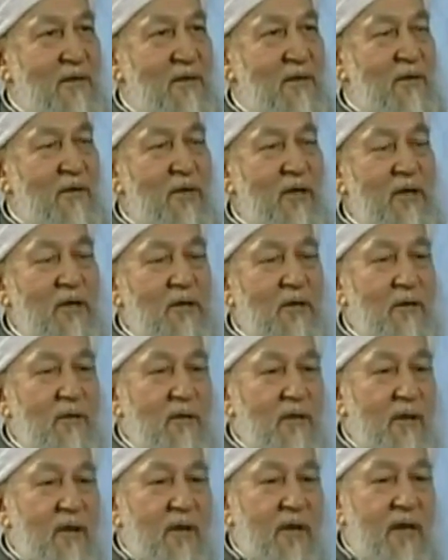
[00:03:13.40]
so they
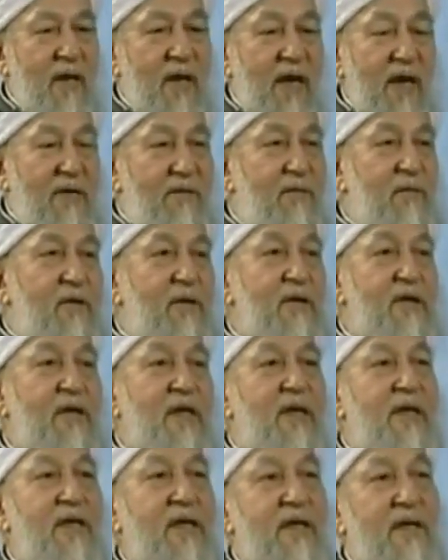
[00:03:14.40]
should carefully
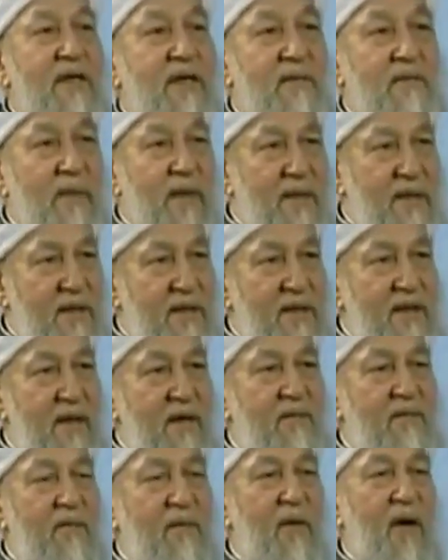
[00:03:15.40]
study the message
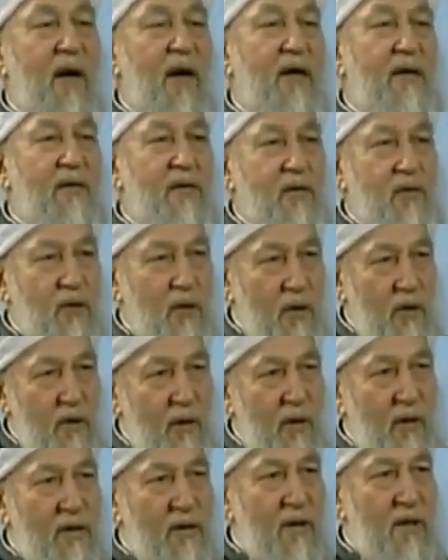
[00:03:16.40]
of
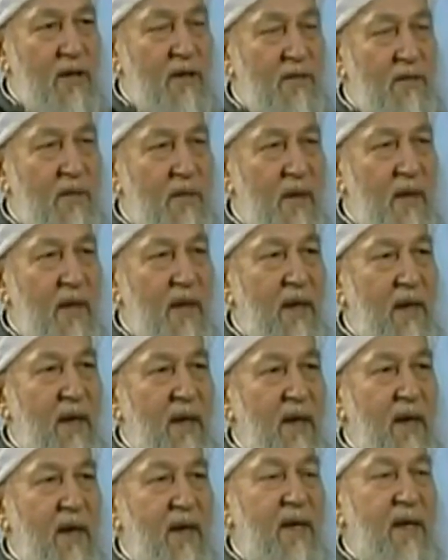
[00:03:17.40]
Muhammad
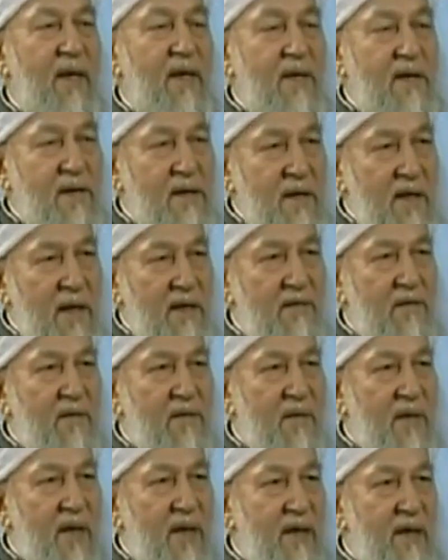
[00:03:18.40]
and understand
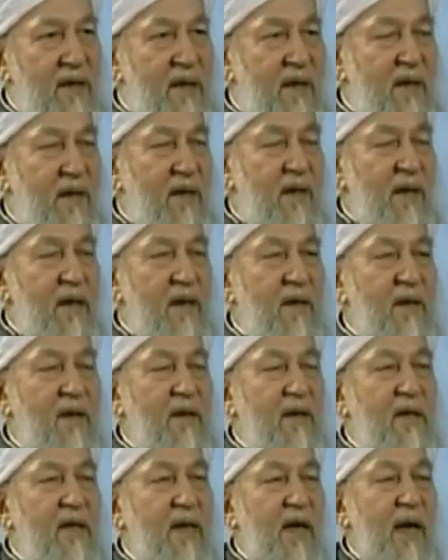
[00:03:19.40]
from that
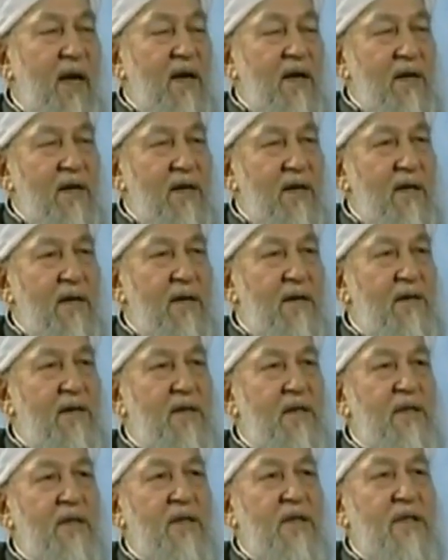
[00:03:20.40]
that until
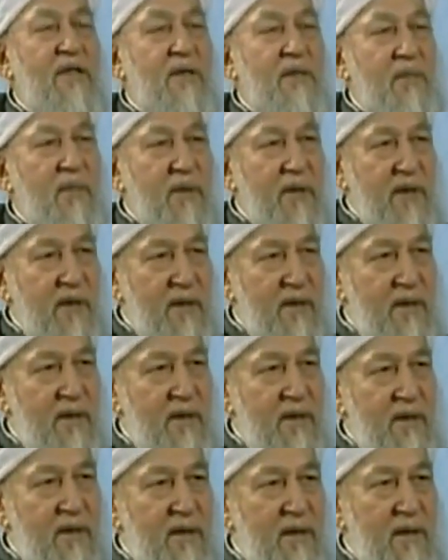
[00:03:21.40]
Jesus
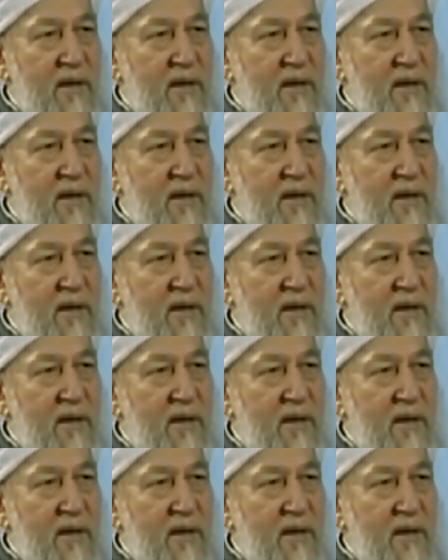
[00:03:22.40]
appears,